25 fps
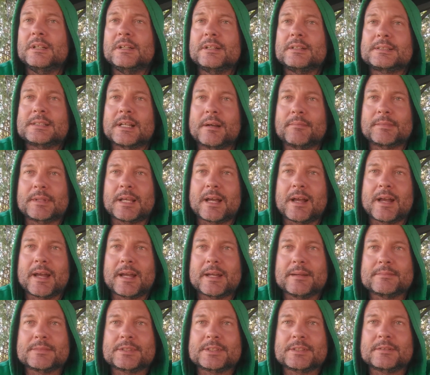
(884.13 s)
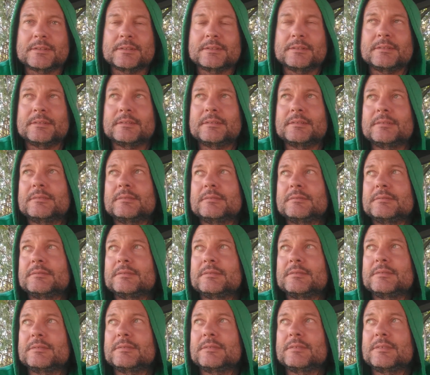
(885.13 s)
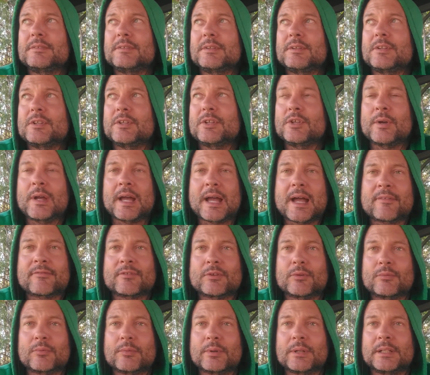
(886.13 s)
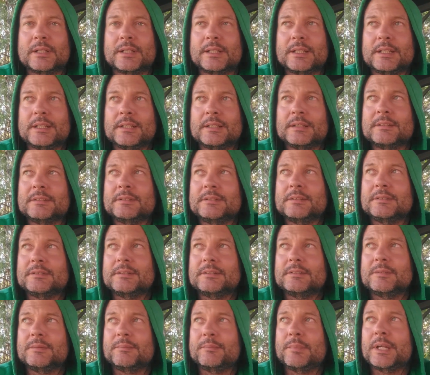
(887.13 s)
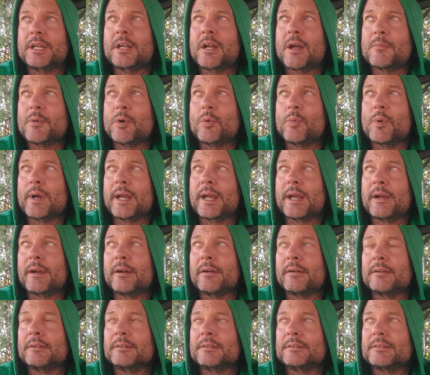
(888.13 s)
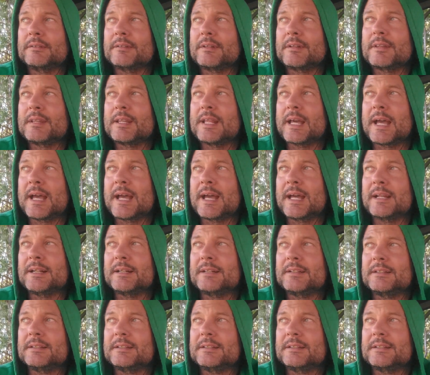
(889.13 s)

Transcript: sometimes you have to really become aware that